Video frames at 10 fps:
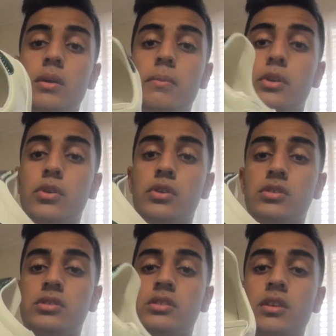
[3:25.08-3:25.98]

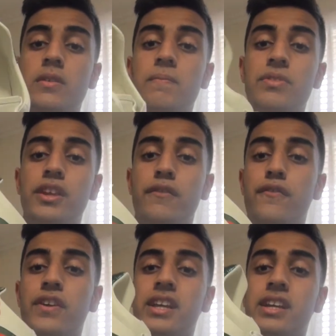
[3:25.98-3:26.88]
Because their
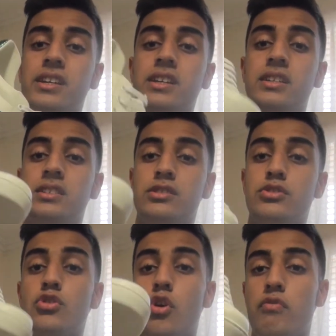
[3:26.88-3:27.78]
fitting is
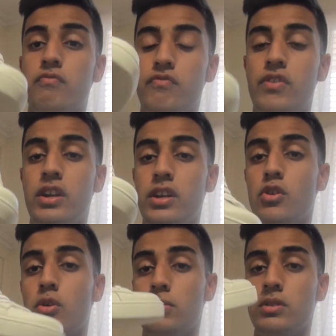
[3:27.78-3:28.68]
not very
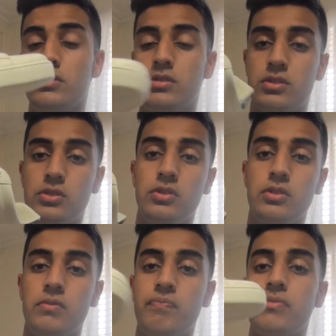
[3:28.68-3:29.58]
normal.
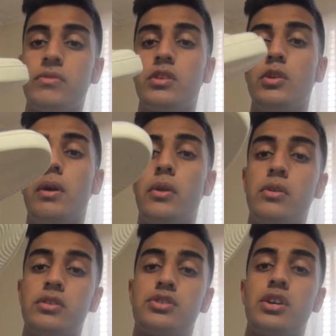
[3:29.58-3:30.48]
So you might
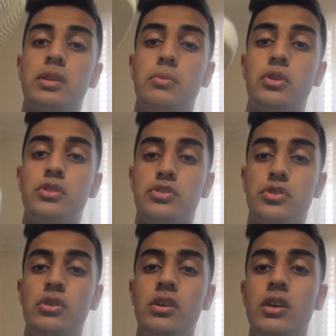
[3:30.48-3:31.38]
want to just try them on in the
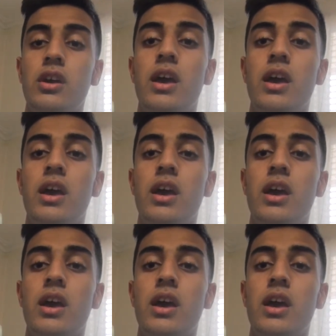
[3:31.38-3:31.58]
store.